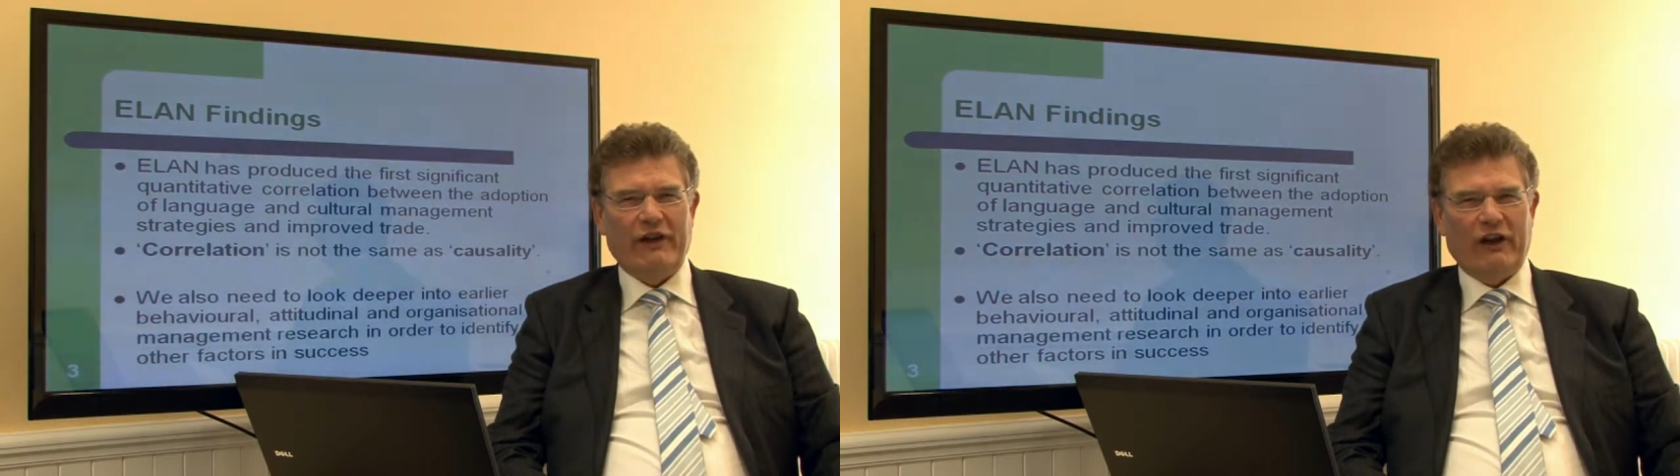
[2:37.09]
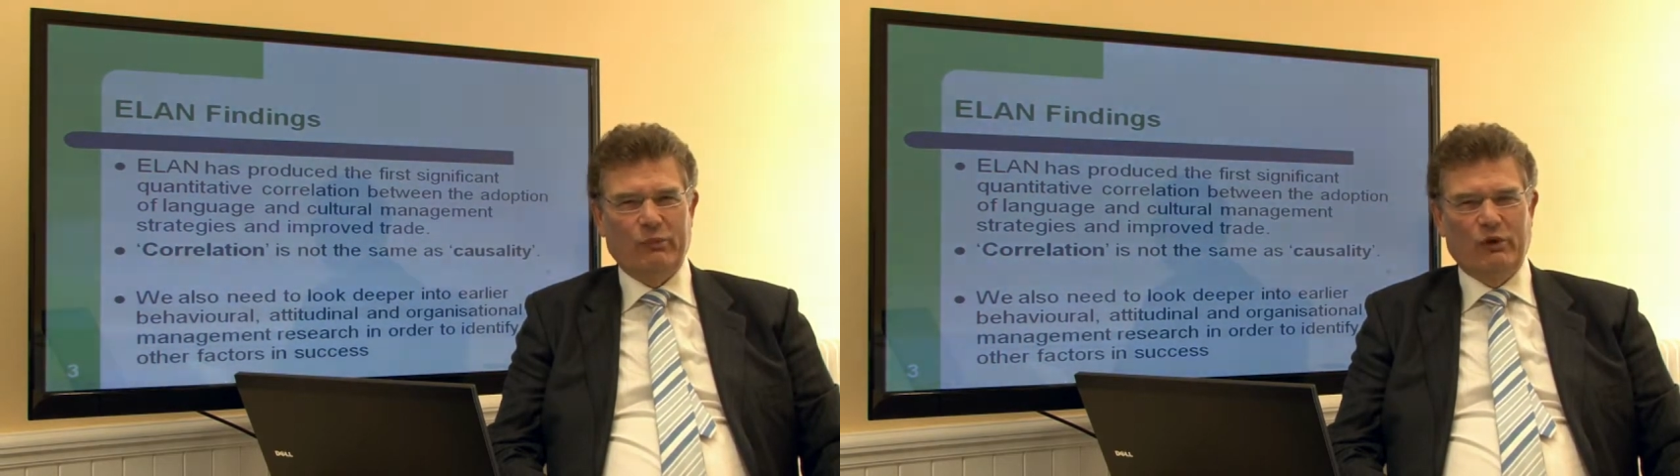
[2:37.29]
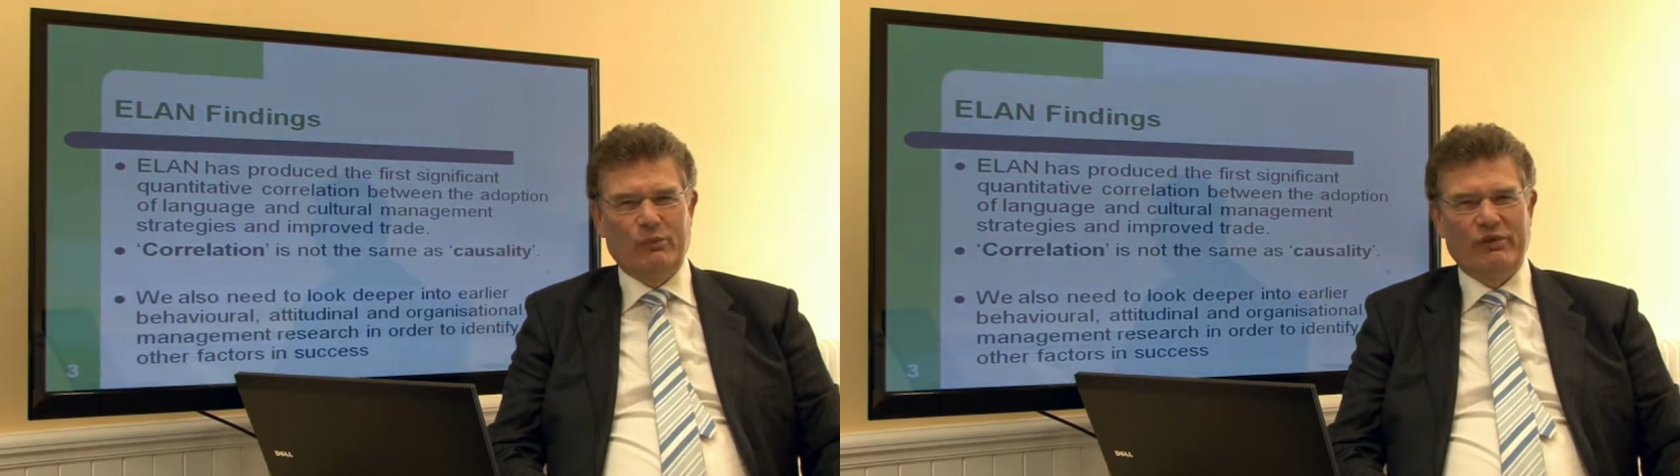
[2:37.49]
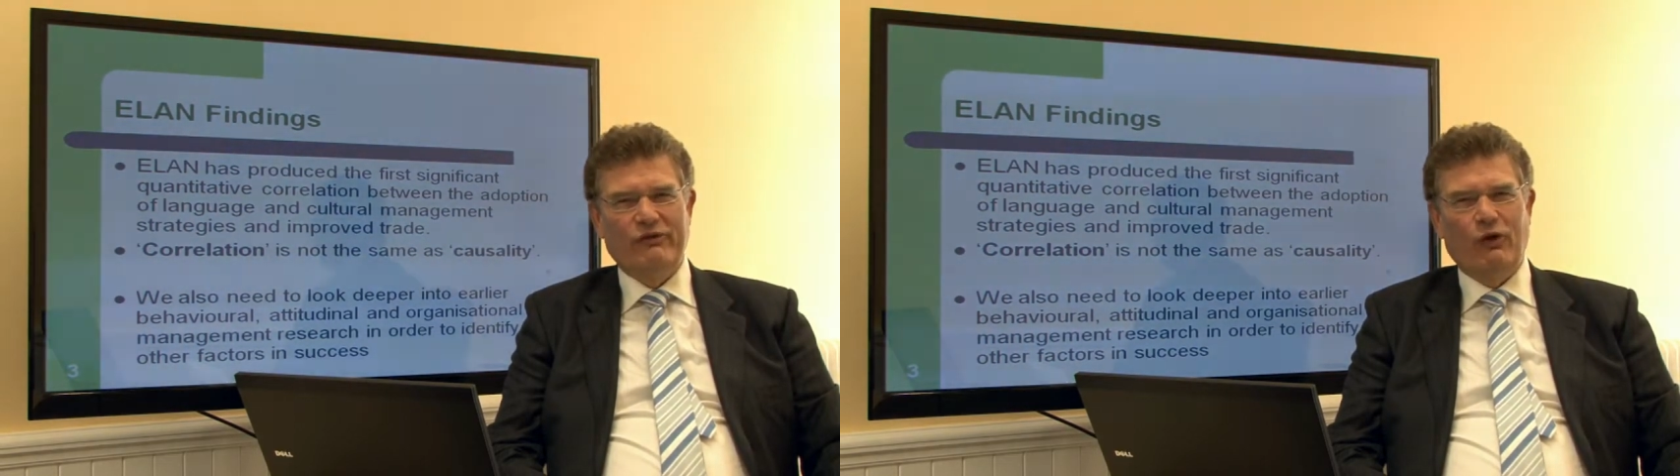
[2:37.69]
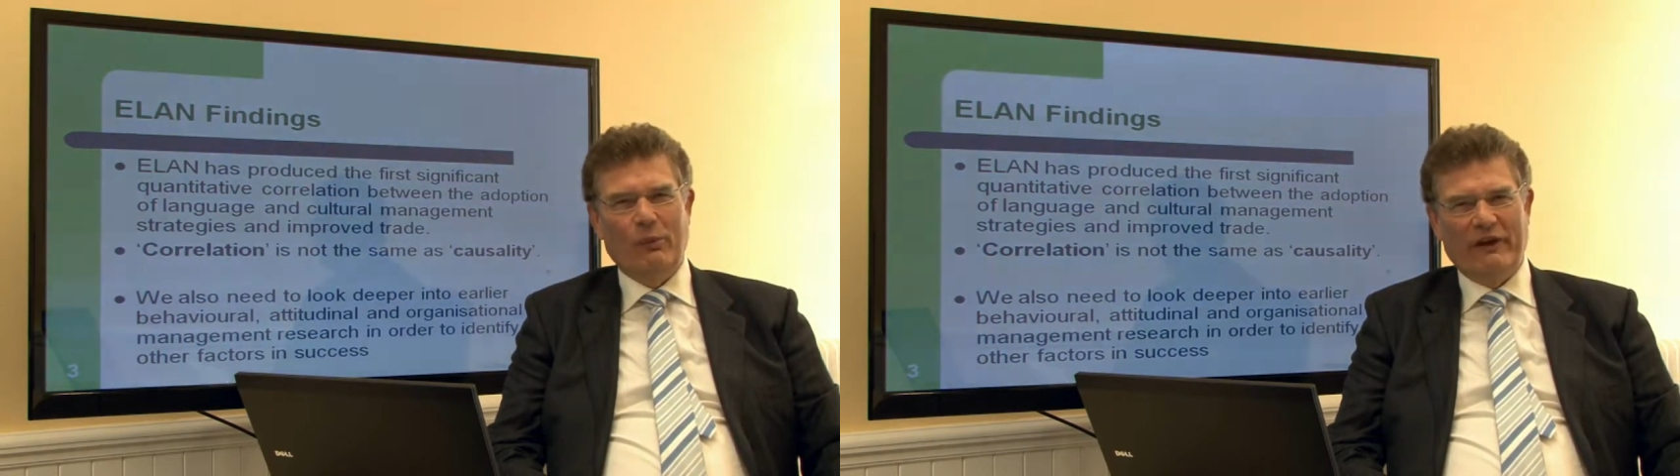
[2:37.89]
export
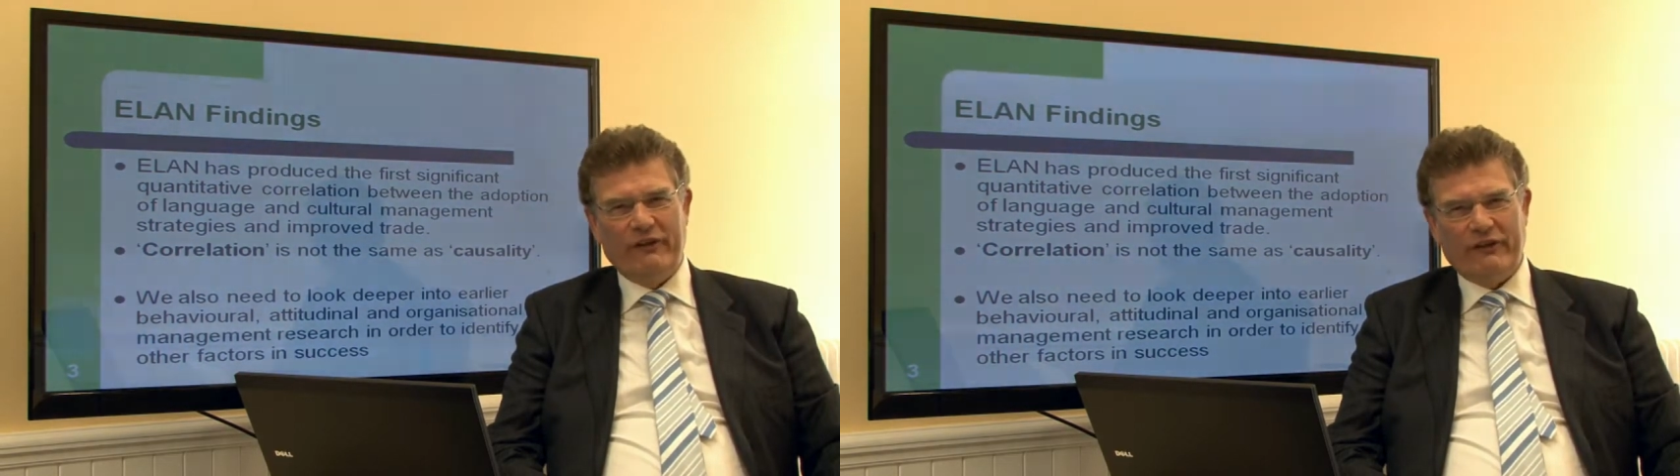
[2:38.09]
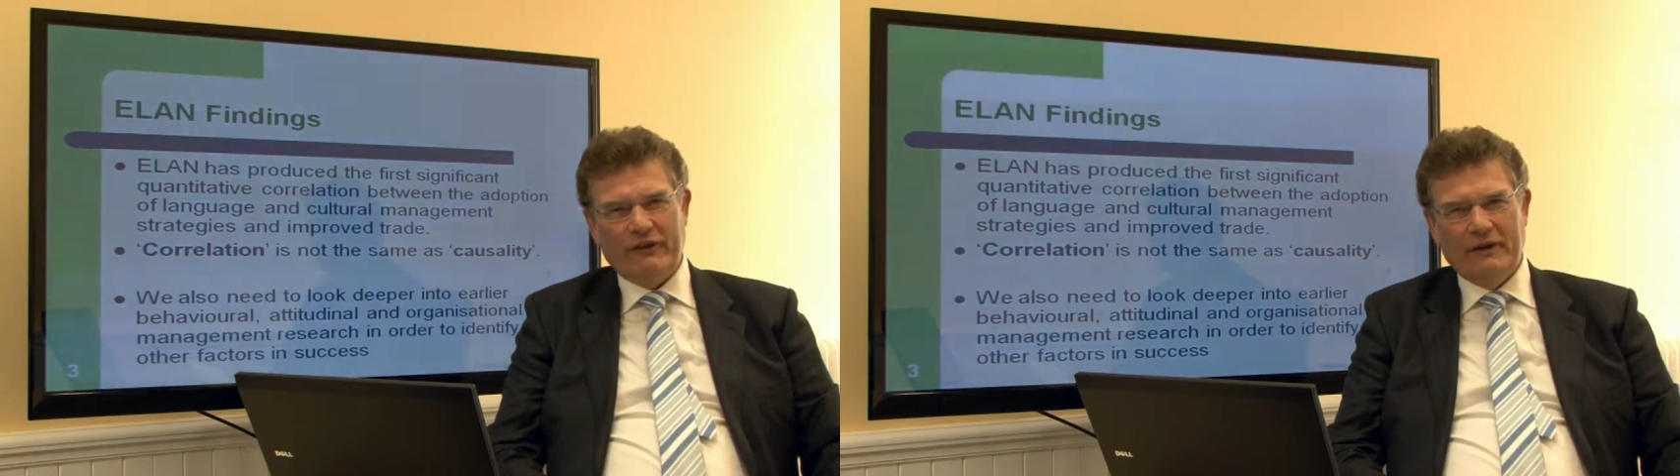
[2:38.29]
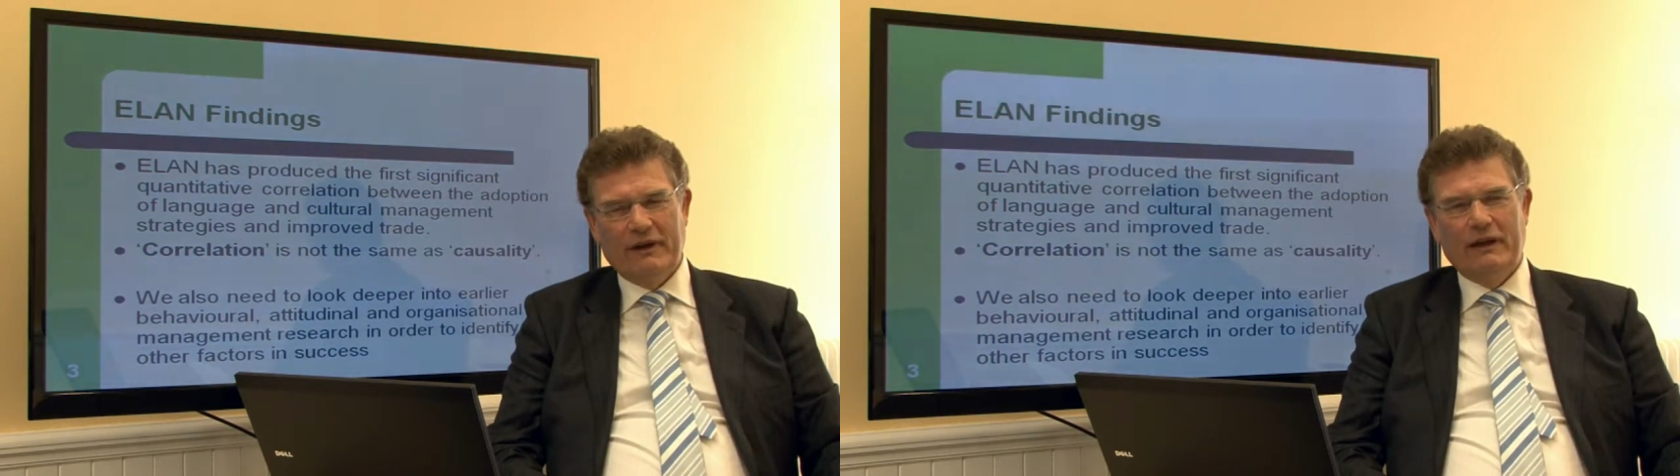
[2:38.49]
performance,